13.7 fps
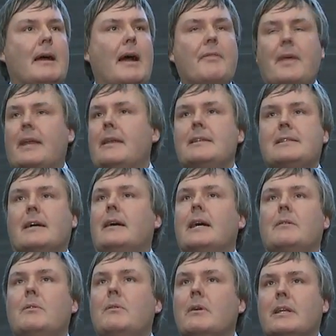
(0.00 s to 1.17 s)
And then
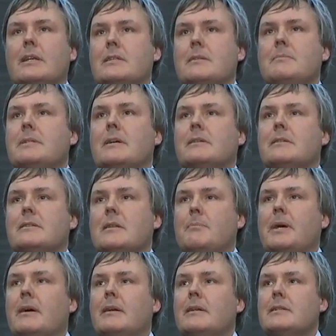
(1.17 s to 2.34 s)
entire organisms, such as the
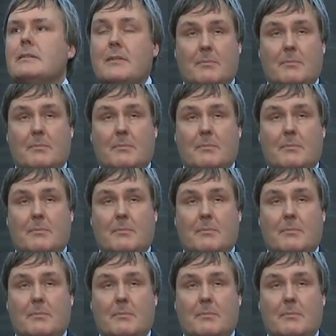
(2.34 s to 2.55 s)
birds,